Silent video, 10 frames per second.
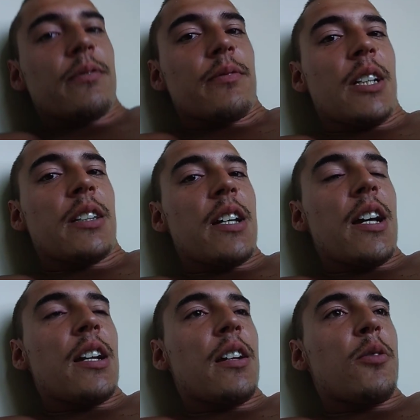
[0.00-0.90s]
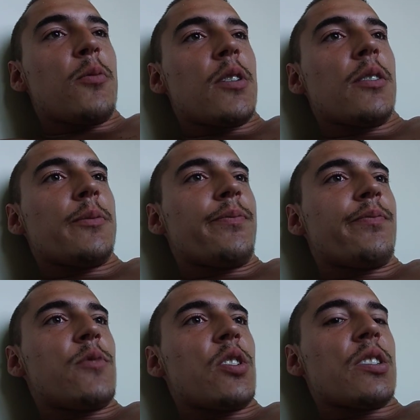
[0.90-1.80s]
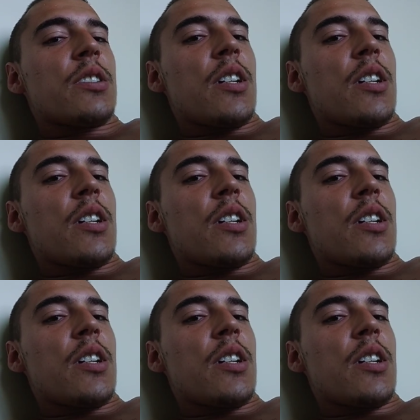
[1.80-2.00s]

like that. I don't want to just